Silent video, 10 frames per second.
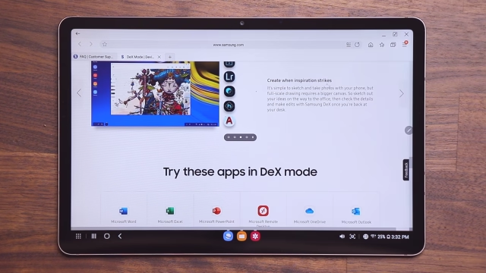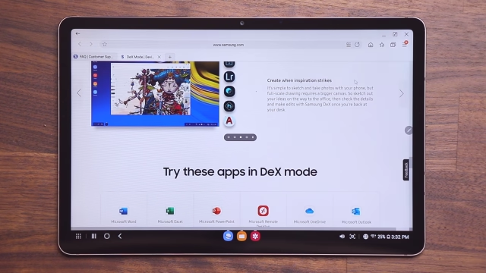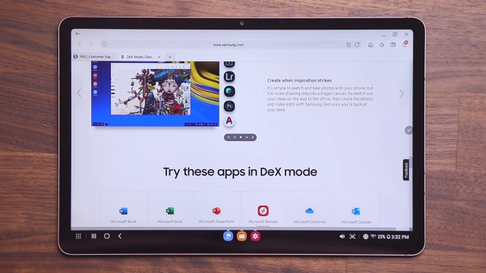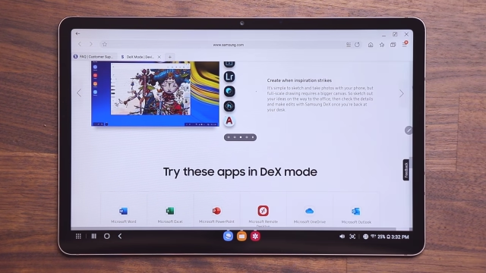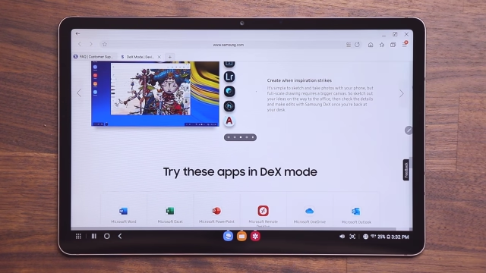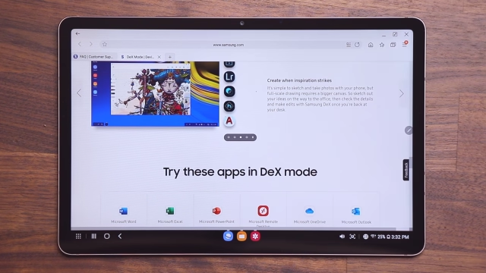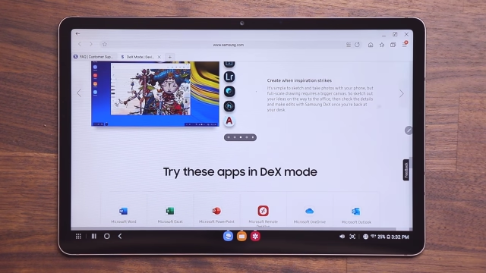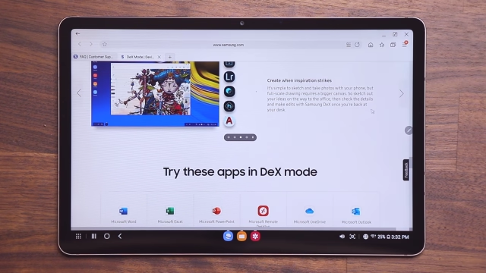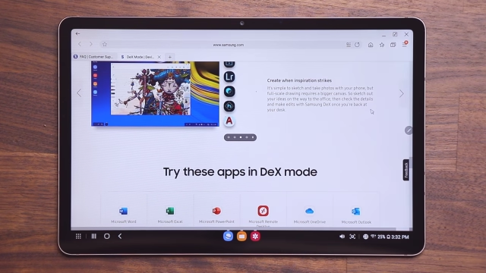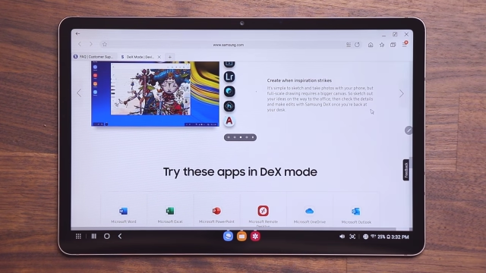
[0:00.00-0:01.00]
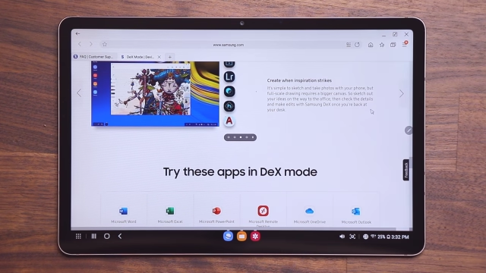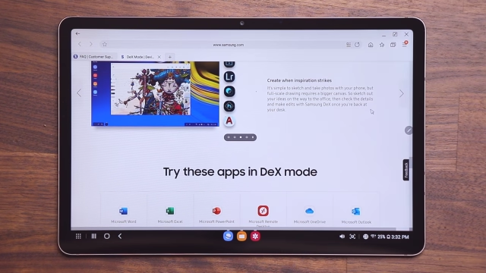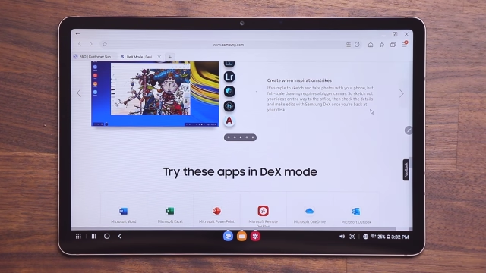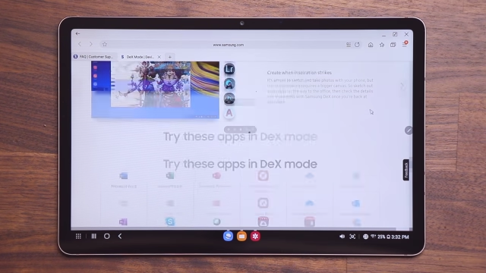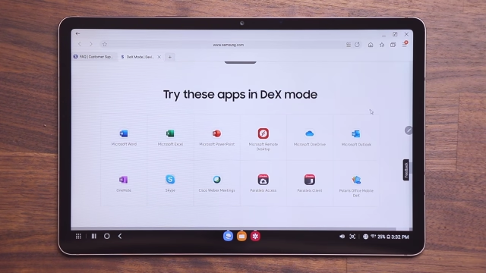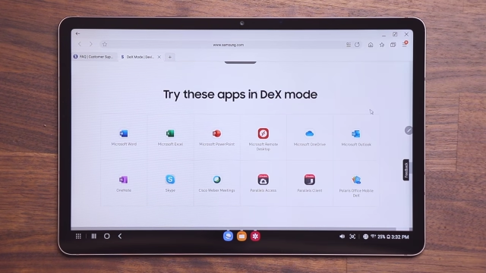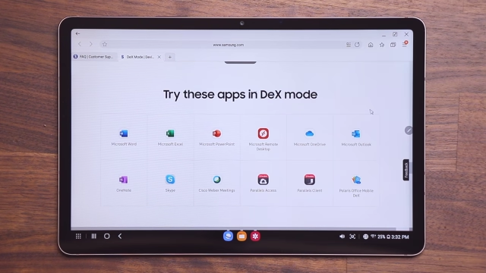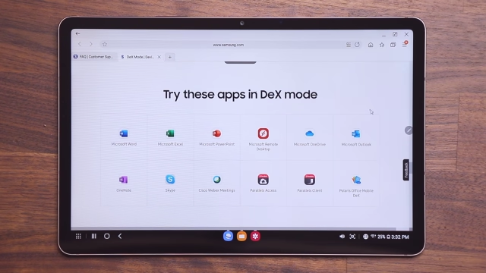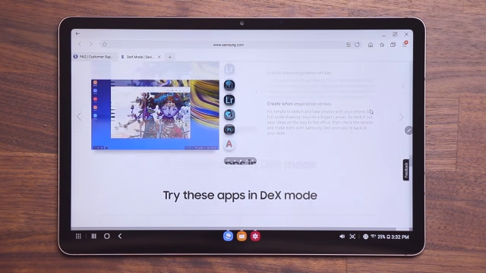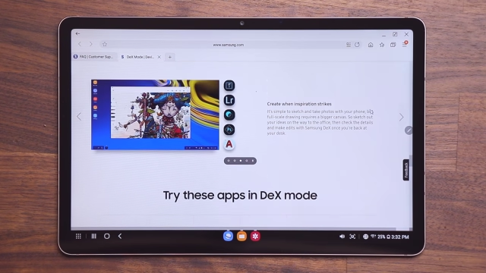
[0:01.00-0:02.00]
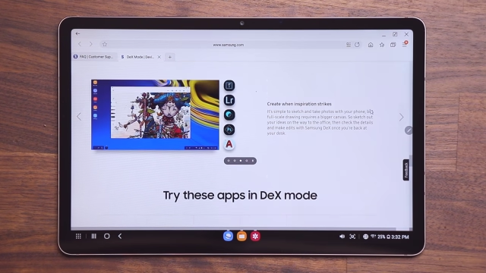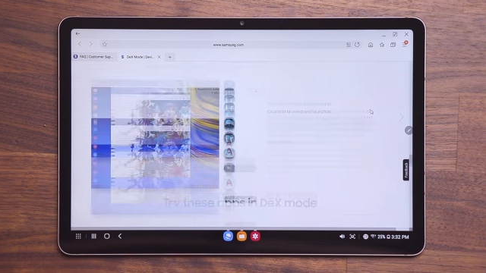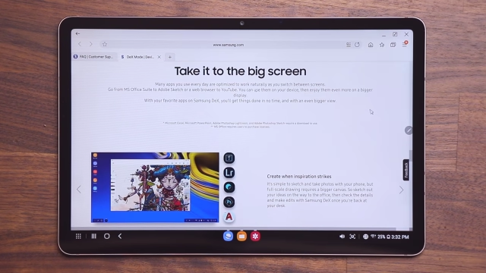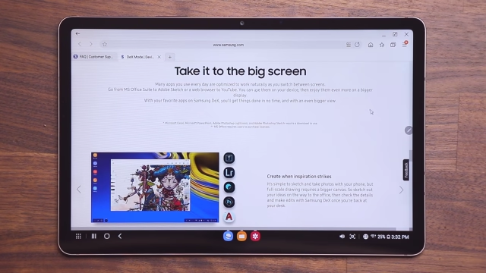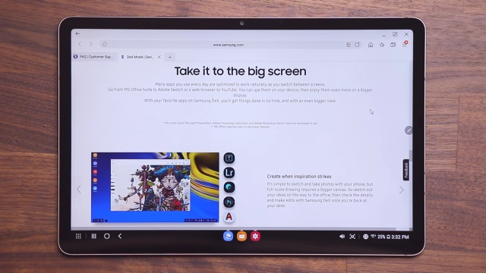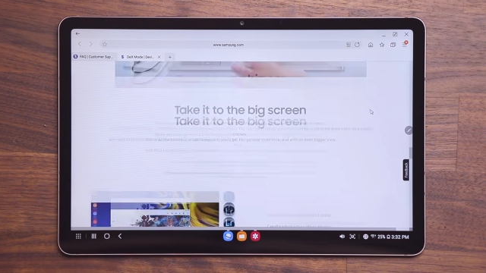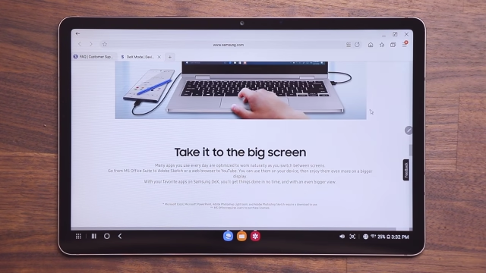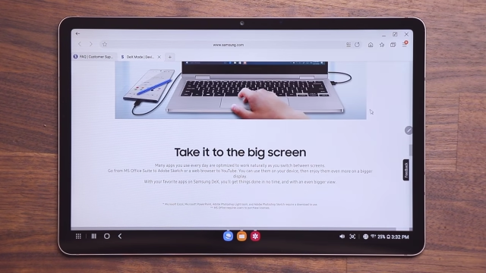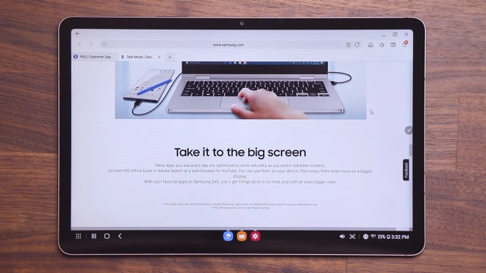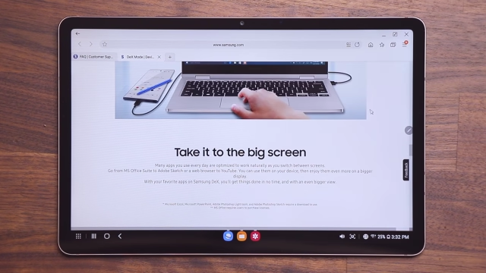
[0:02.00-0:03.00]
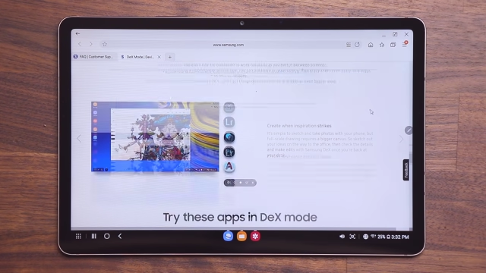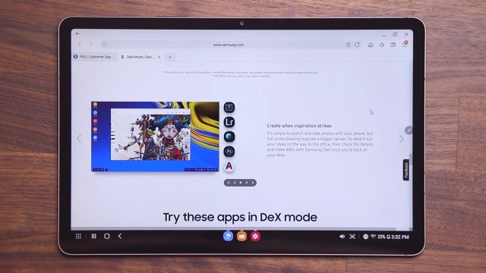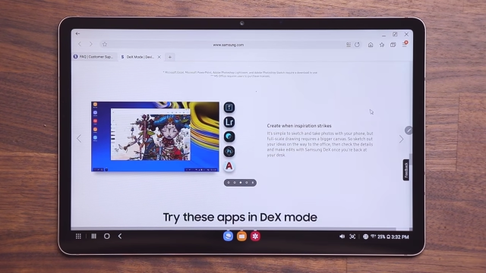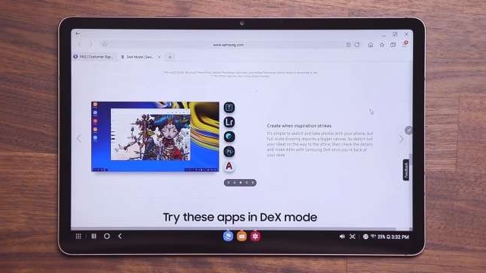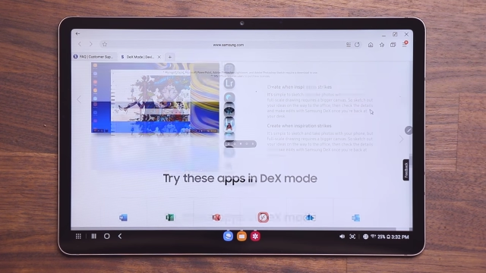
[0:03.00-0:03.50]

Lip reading: No face is visible, so there are no lips to read.